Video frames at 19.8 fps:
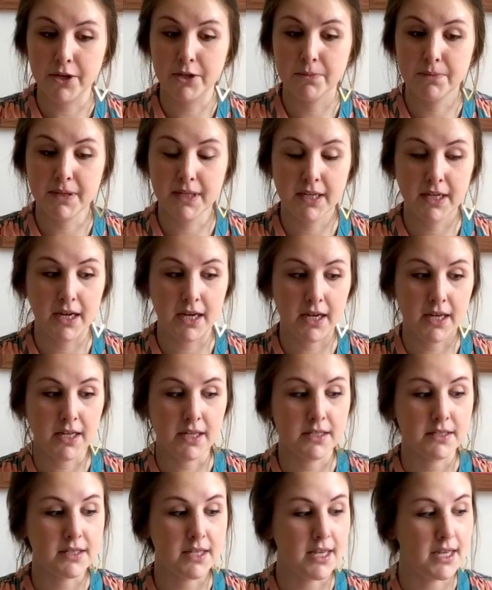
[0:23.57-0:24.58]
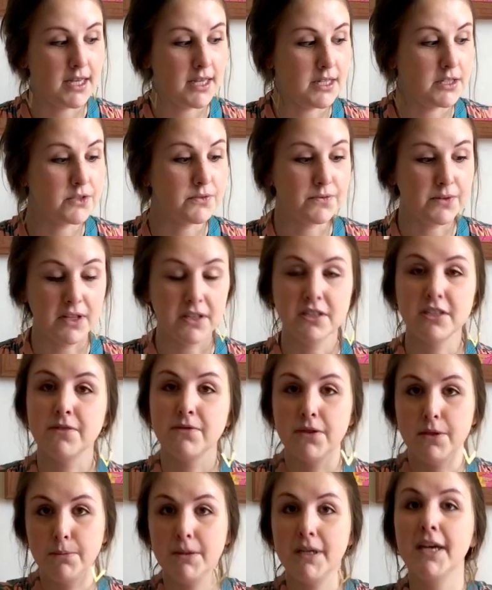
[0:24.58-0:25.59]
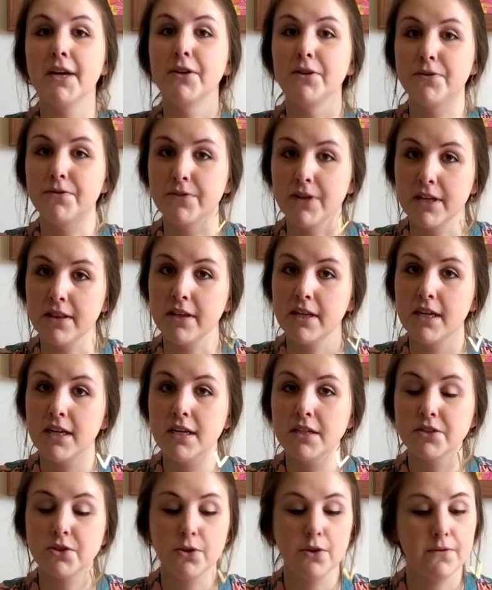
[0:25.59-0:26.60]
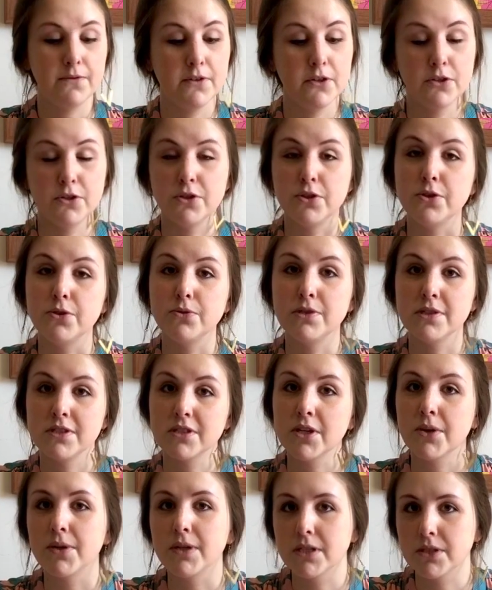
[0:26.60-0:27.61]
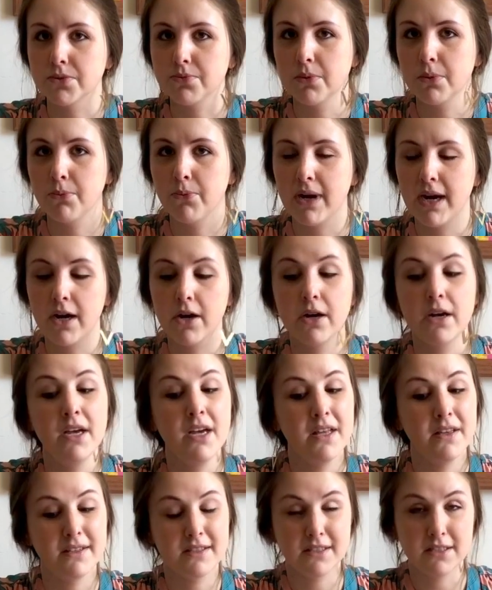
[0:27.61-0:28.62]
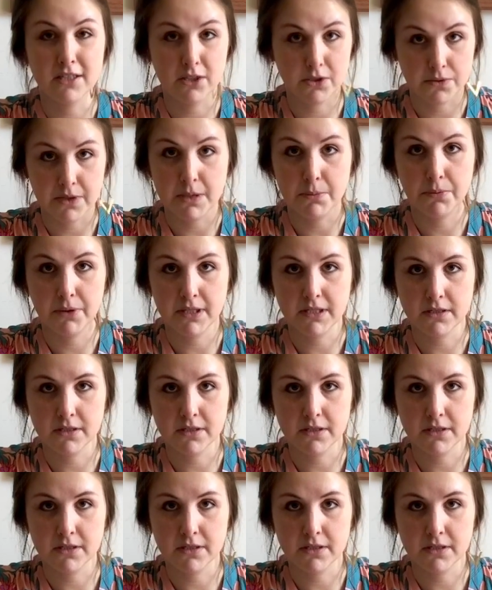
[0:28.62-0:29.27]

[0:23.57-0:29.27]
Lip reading: because it's relatively beginner friendly, so if you're new to sewing swimwear, this is a great place to